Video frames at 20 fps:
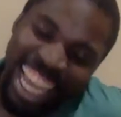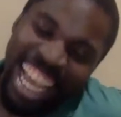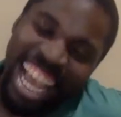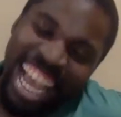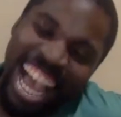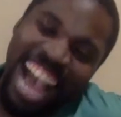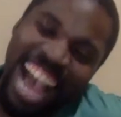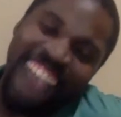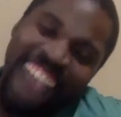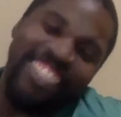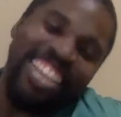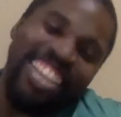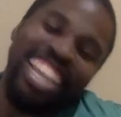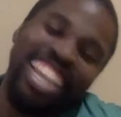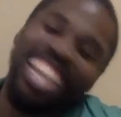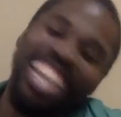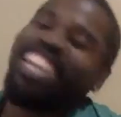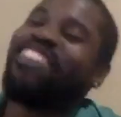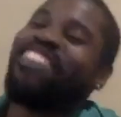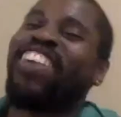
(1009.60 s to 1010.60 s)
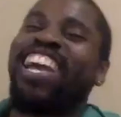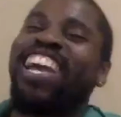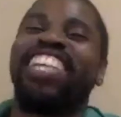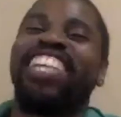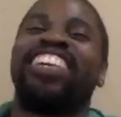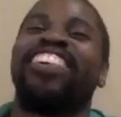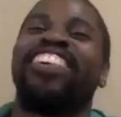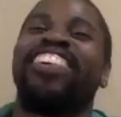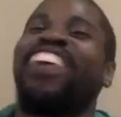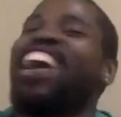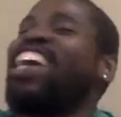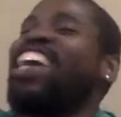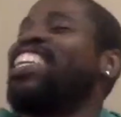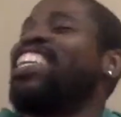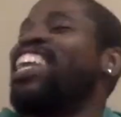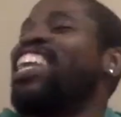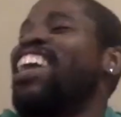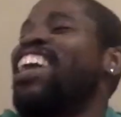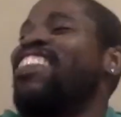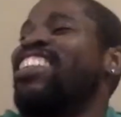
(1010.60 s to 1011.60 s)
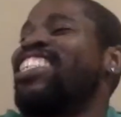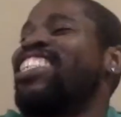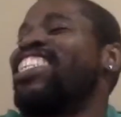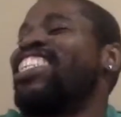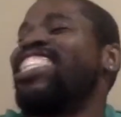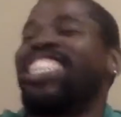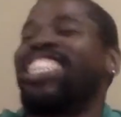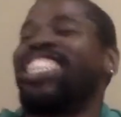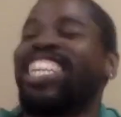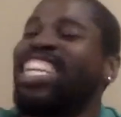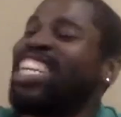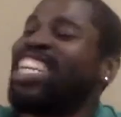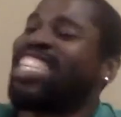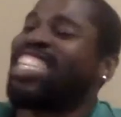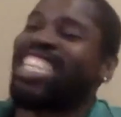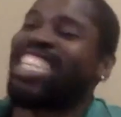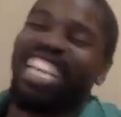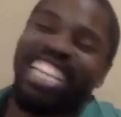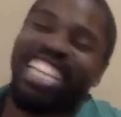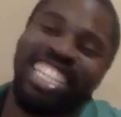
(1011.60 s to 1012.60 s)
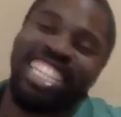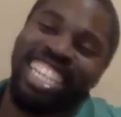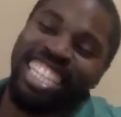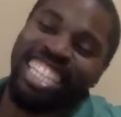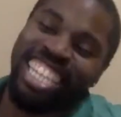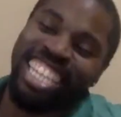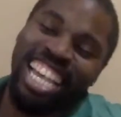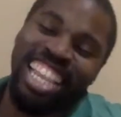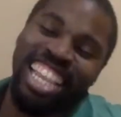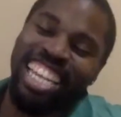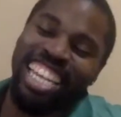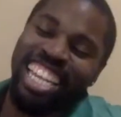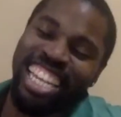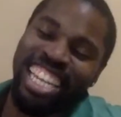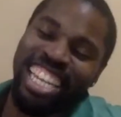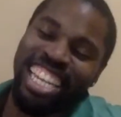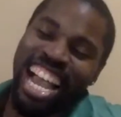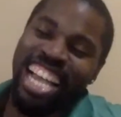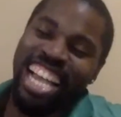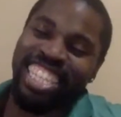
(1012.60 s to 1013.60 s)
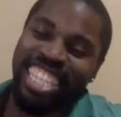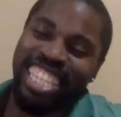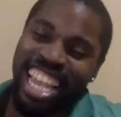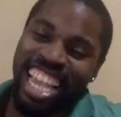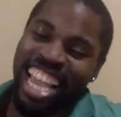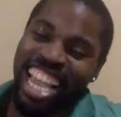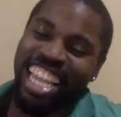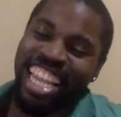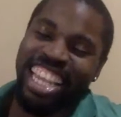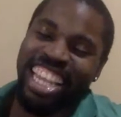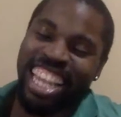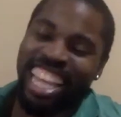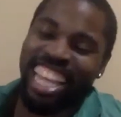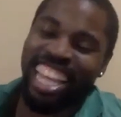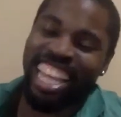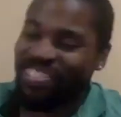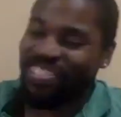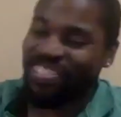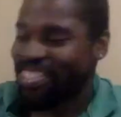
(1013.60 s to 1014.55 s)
I mean, he made the right damn decision in this instance other than not say anything.